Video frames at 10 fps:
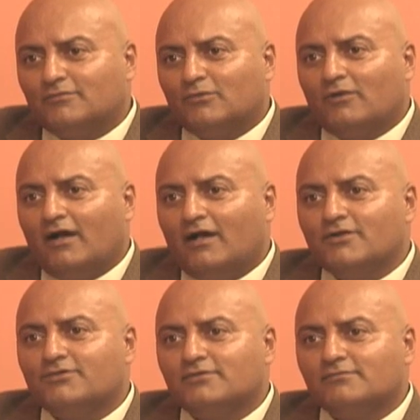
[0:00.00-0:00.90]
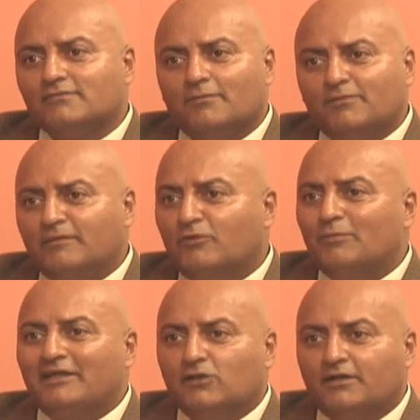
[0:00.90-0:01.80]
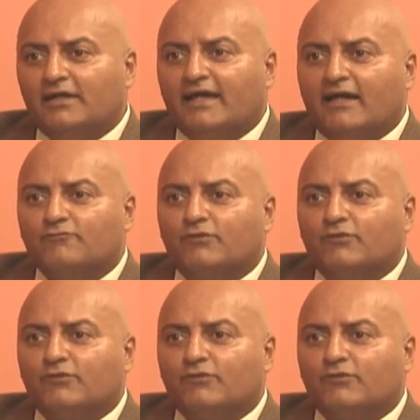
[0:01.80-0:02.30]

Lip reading: Maragh, that people be looking at